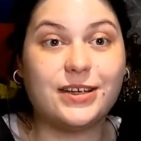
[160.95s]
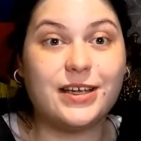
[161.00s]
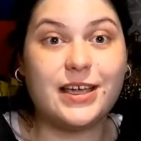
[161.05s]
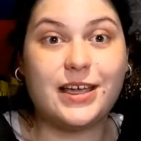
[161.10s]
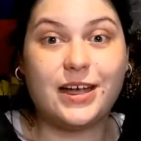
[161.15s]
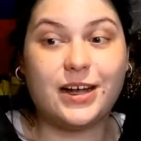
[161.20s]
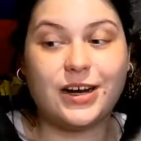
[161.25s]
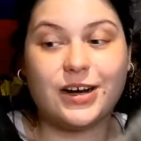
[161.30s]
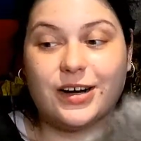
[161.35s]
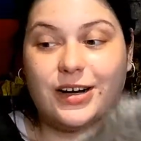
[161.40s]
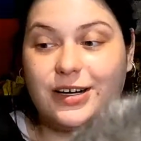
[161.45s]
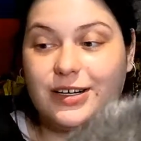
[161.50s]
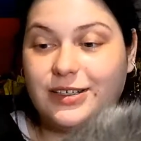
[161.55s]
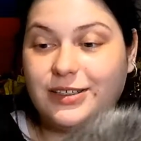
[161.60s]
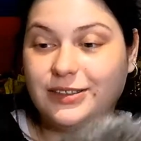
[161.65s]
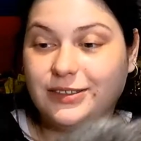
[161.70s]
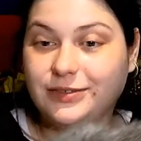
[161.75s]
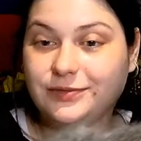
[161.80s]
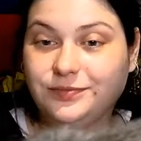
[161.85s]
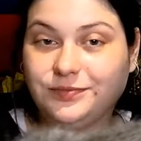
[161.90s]
here.
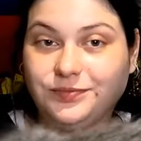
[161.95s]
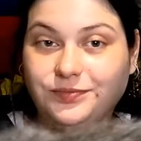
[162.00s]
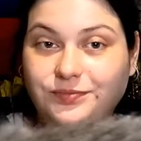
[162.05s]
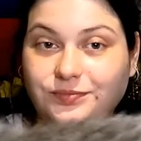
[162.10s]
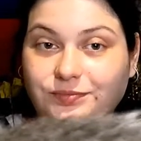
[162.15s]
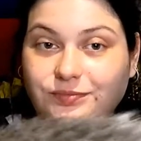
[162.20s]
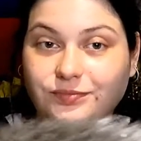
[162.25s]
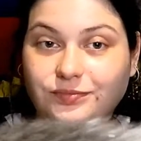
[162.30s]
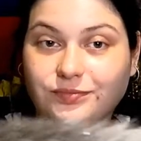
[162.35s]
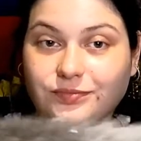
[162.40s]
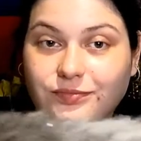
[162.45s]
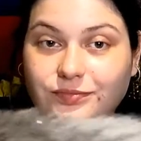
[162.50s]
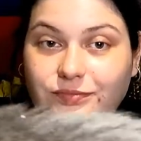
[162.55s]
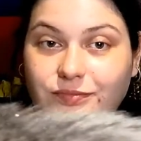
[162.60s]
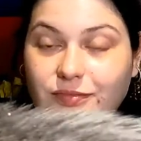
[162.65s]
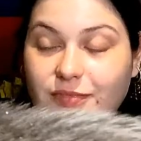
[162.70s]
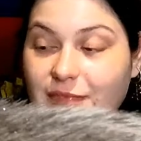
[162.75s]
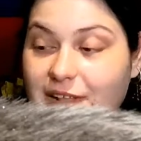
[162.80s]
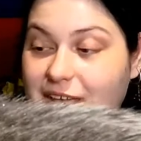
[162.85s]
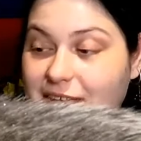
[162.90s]

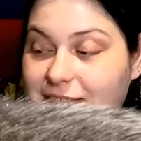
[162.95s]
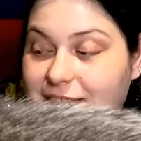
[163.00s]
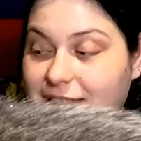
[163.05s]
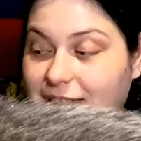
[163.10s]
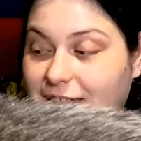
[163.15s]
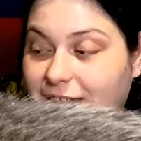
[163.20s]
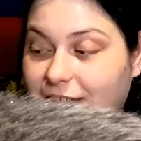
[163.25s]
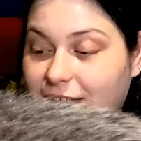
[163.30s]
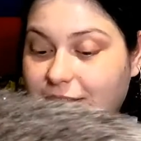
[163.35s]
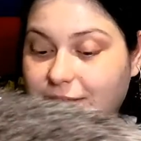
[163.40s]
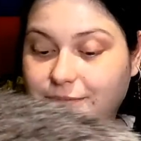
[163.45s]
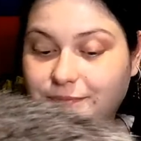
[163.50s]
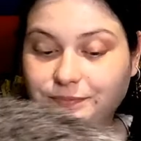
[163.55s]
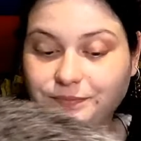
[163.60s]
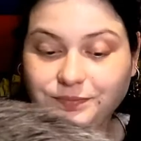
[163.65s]
Yes, Lily.